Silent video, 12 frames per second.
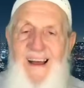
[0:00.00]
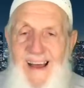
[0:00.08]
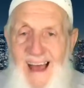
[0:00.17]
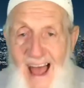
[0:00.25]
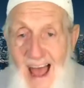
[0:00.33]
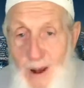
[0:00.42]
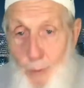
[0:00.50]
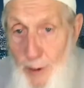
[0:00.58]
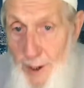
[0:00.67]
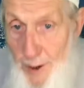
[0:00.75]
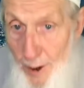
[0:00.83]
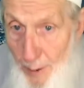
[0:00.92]
And we
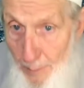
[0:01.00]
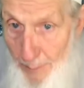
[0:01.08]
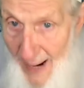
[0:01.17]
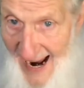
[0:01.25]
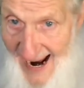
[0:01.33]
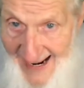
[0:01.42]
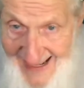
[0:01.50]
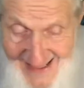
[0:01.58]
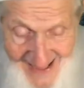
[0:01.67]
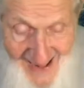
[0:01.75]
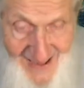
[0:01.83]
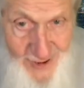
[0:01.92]
are back.
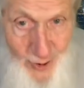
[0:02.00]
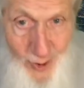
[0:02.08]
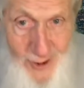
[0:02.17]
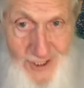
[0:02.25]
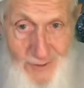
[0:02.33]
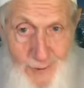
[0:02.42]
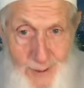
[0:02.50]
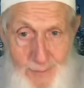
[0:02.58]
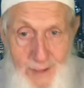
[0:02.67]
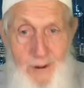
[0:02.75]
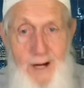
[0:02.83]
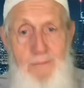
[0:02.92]
I told you we'd be
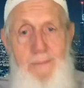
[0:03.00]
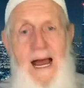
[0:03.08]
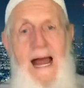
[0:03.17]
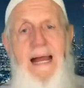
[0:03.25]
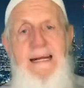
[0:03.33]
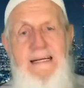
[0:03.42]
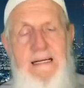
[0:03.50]
right back.